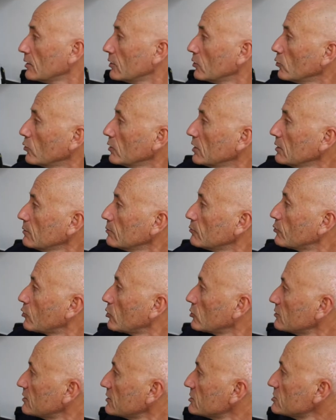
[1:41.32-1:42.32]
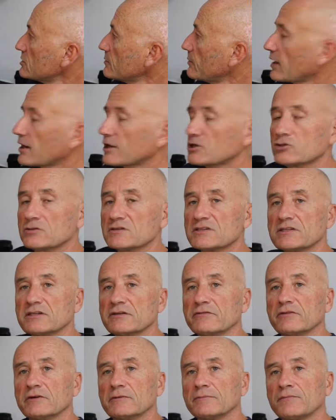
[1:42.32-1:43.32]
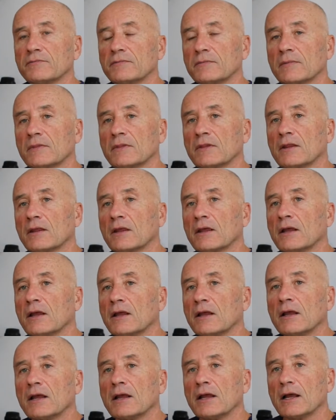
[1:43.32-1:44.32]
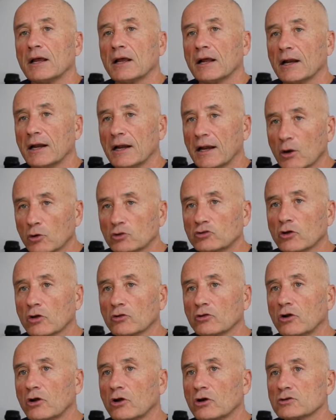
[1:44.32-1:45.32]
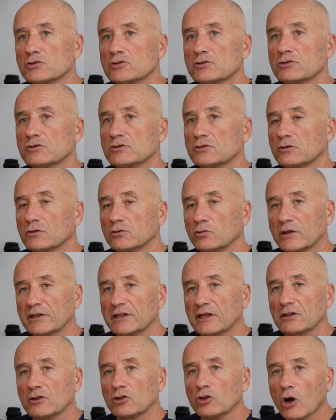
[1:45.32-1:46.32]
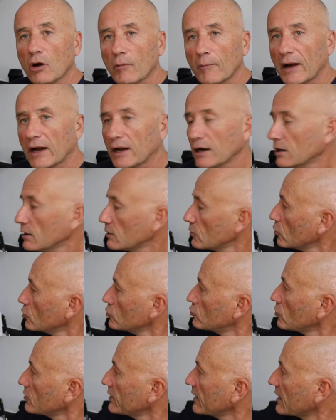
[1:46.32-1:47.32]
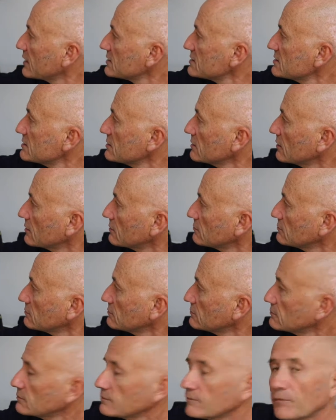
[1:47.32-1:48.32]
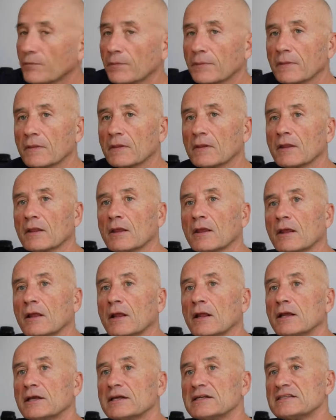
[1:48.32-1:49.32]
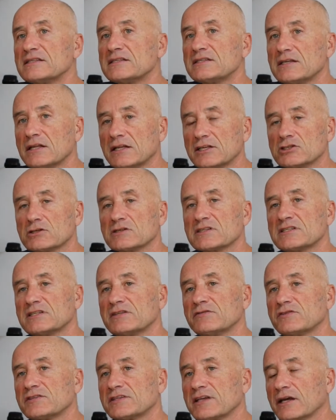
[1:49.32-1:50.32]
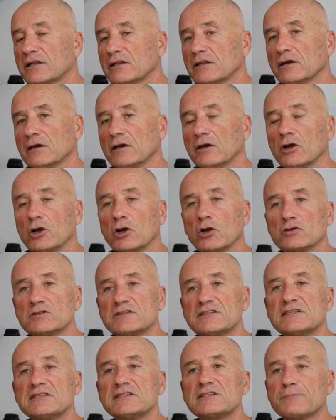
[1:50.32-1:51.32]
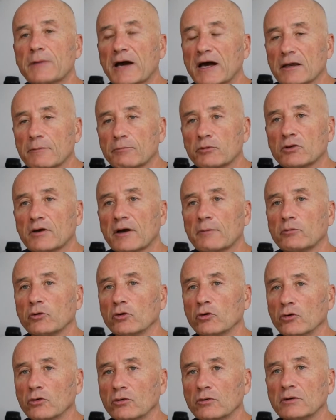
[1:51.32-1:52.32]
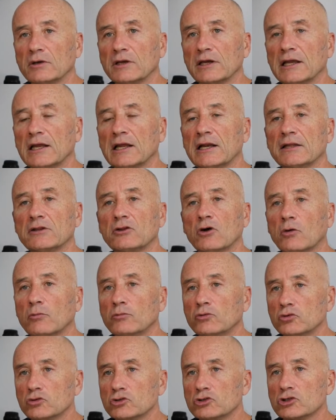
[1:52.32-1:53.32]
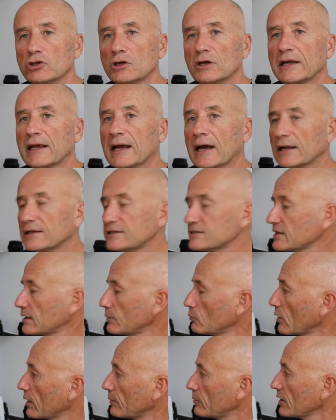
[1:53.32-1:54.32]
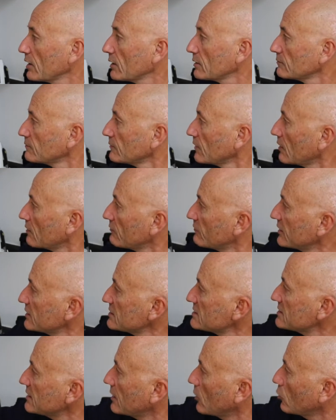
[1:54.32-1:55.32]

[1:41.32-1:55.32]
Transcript: There should be a harmony in regards to the gingival height. Bleeding gums can be indicative of bone loss around the teeth. This will entail in mobility of the teeth and ultimately loss of